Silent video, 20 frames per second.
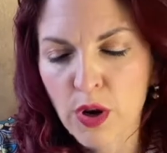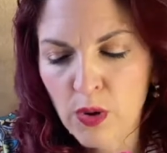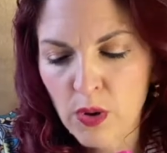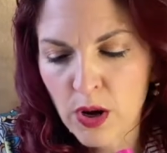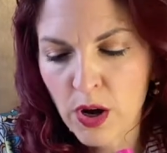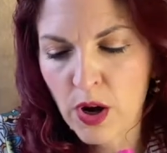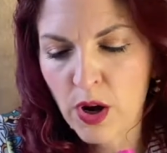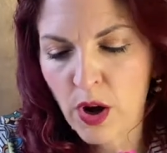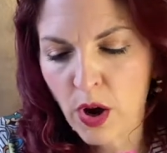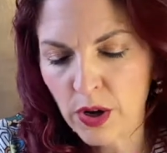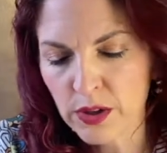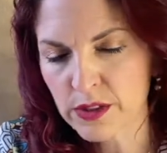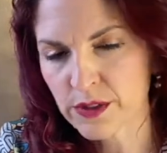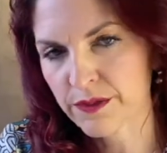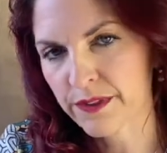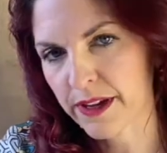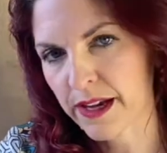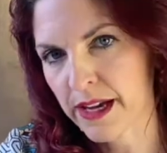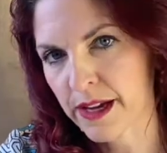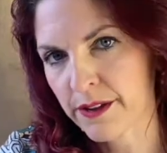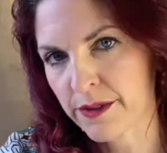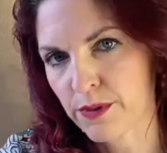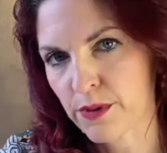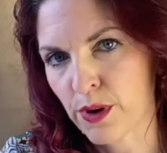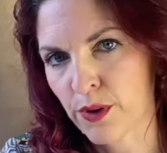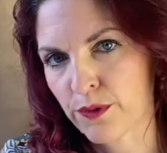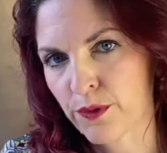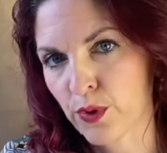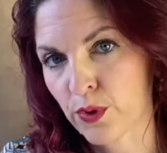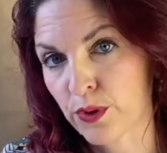a lot of air through our
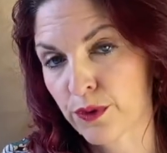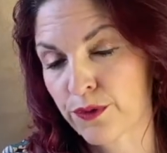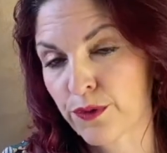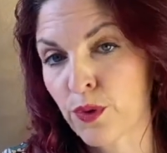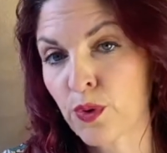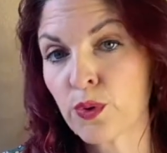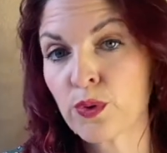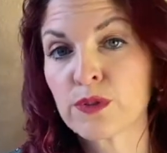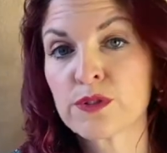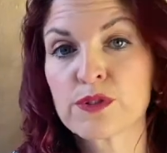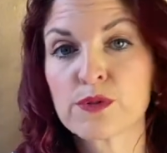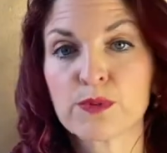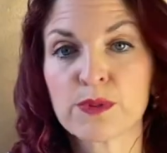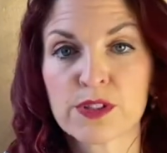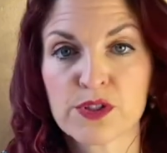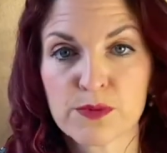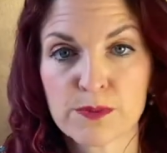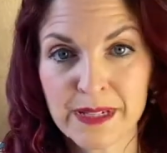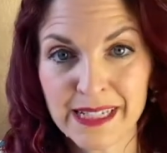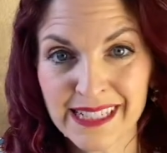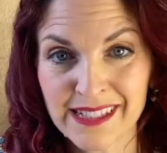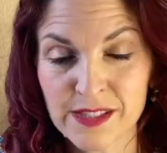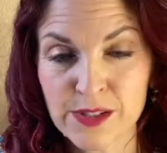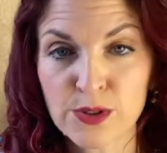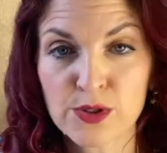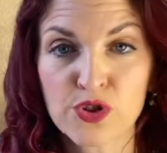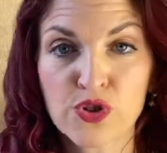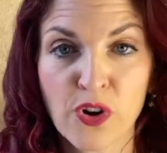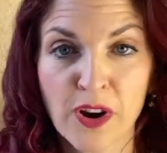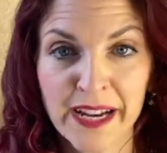vocal folds, which means you're
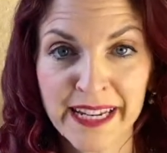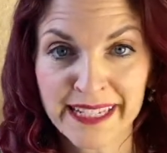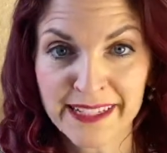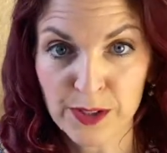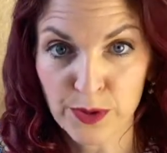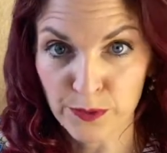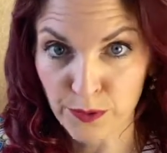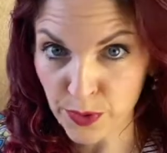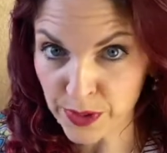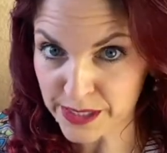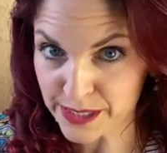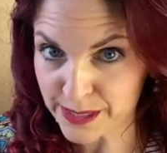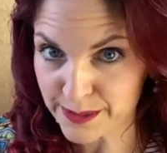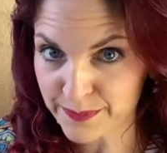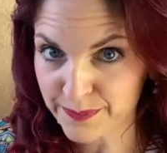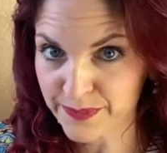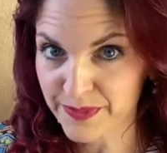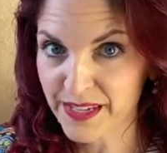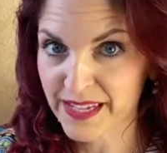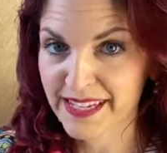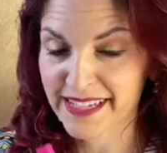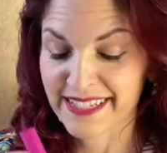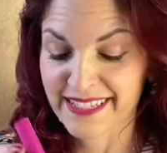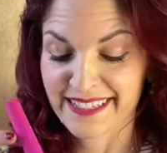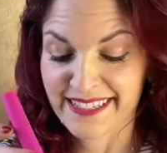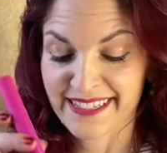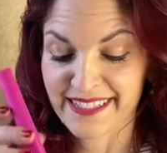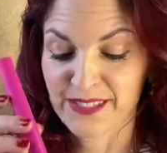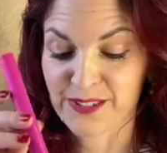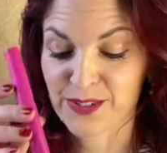drying your voice.
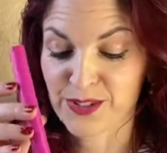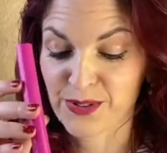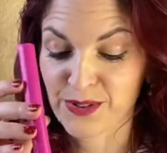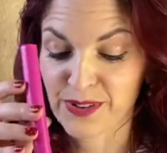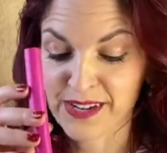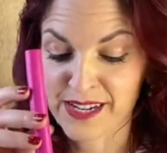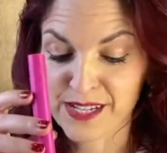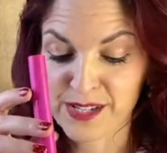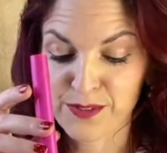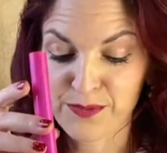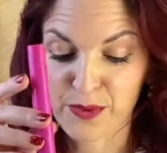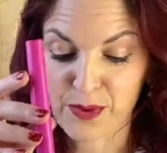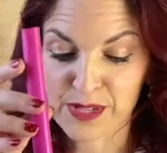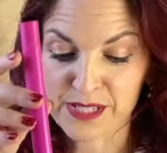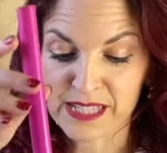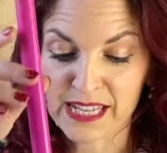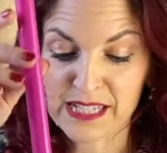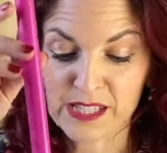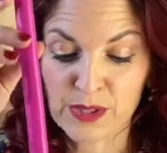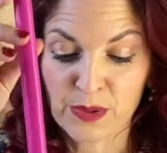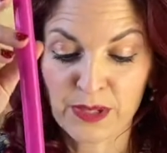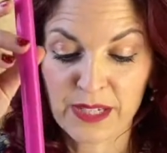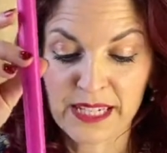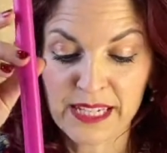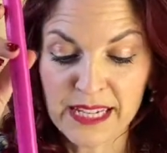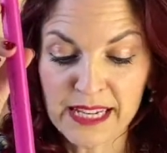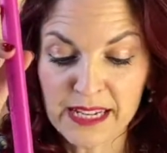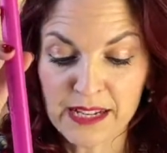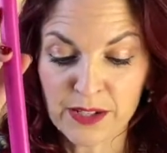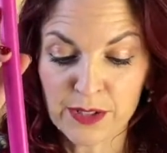You're drying your voice. And so
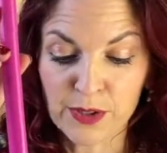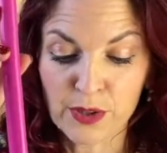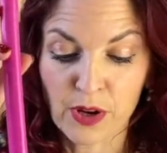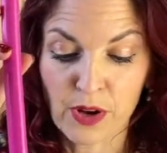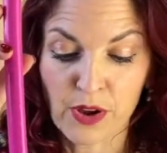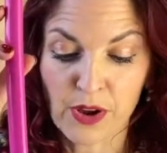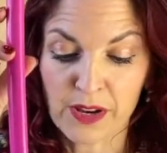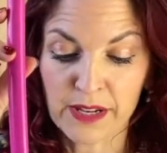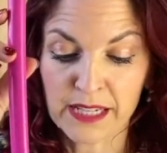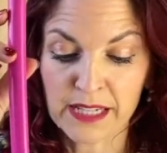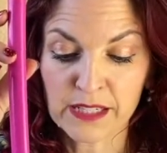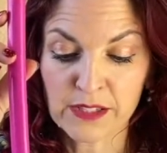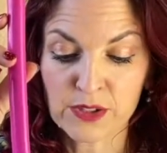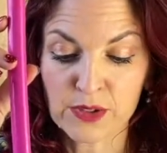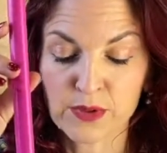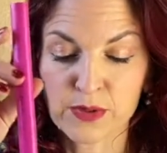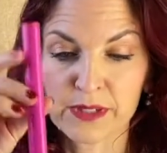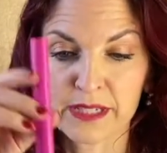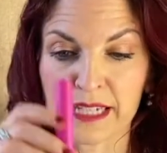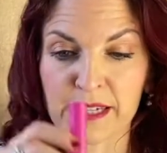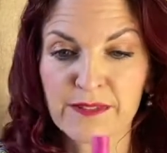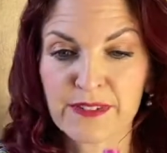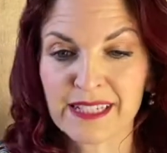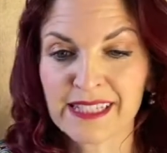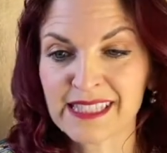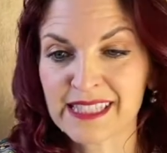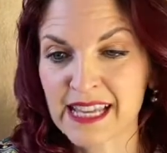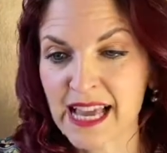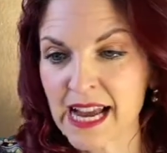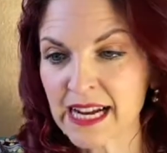here you're learning to give
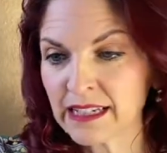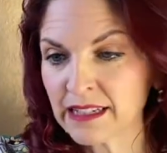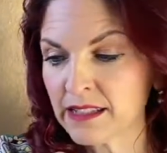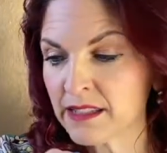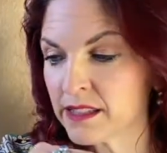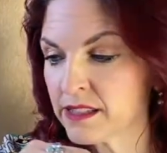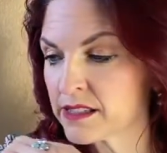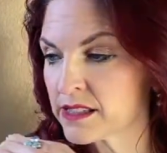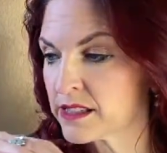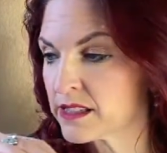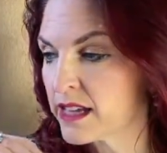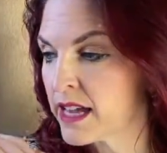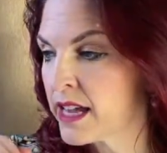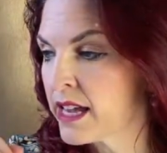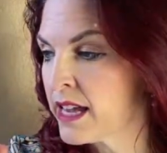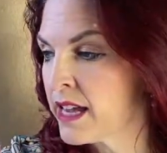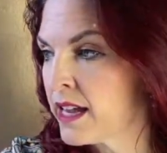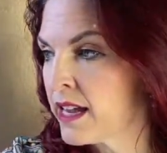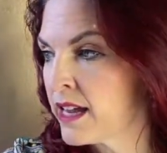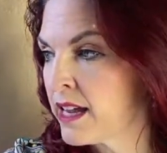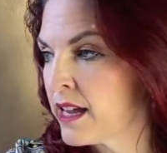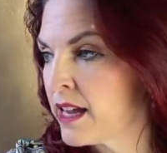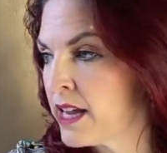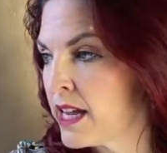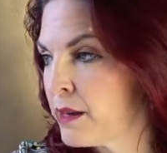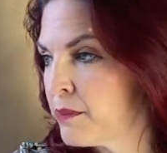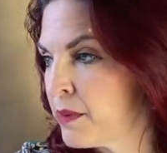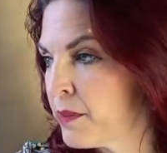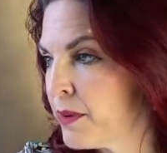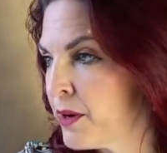exactly the
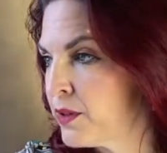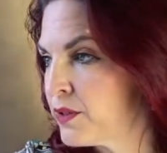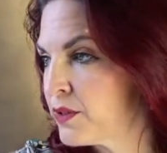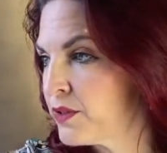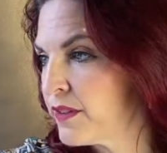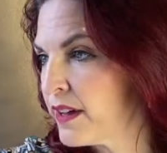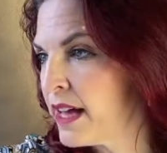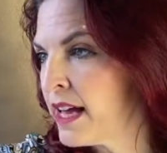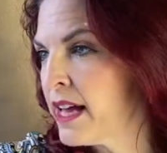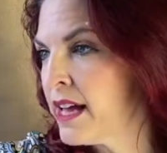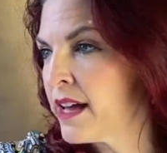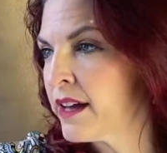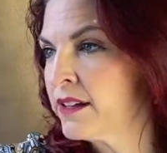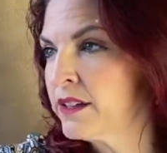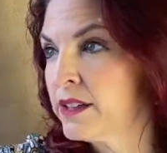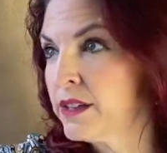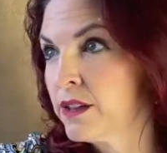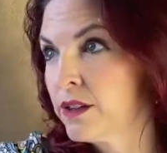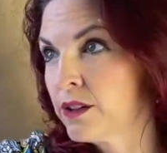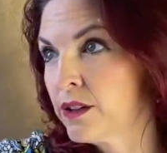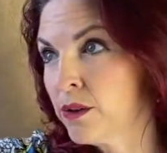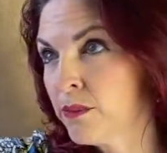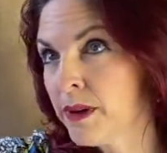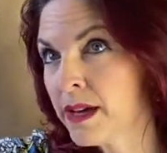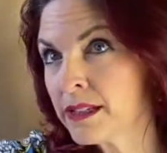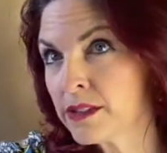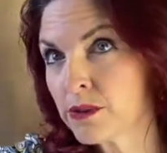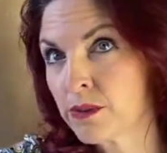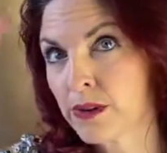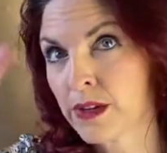same amount of air, no
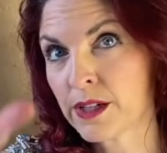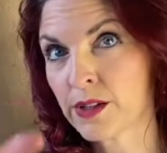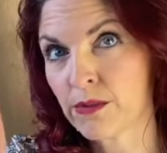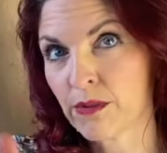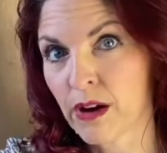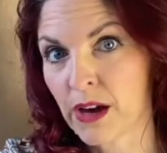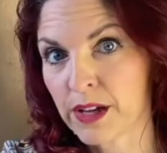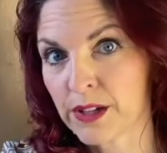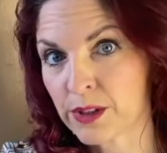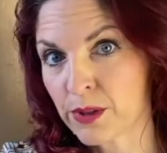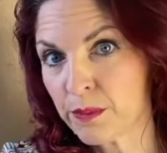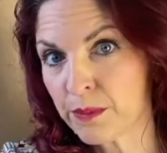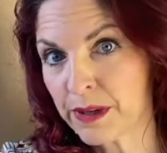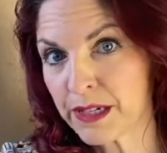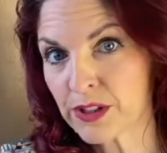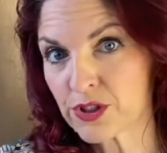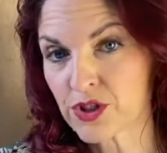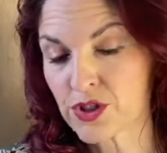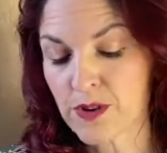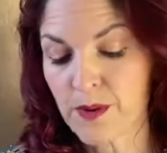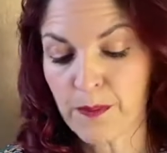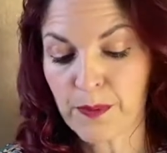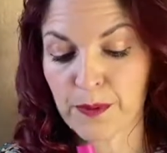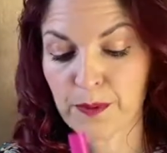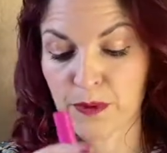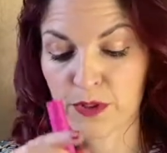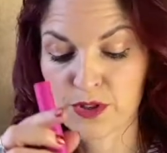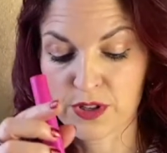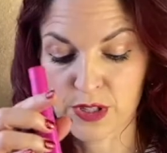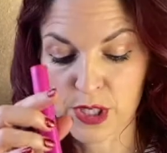matter where you are in your pitch,
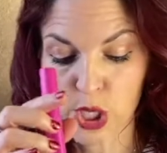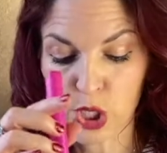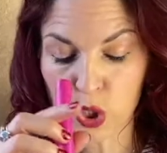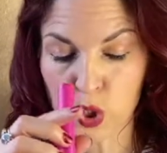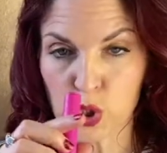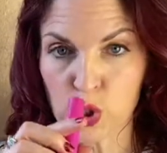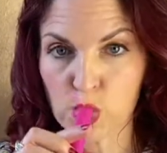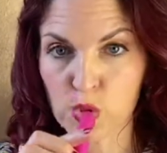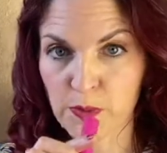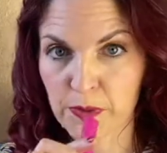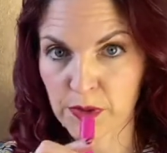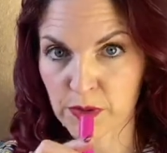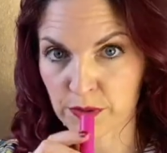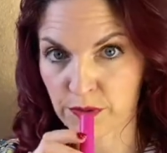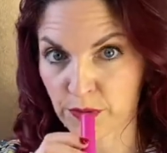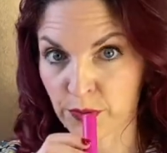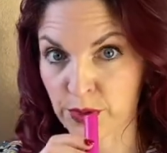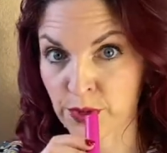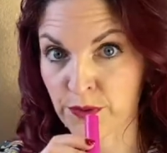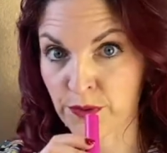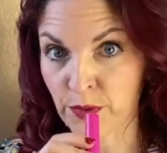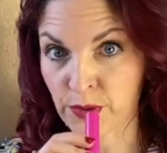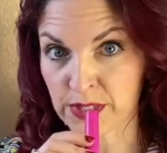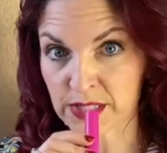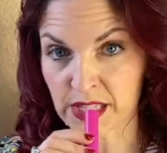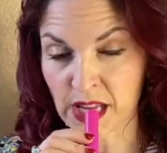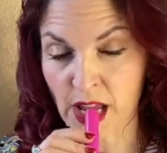which is super good for your voice.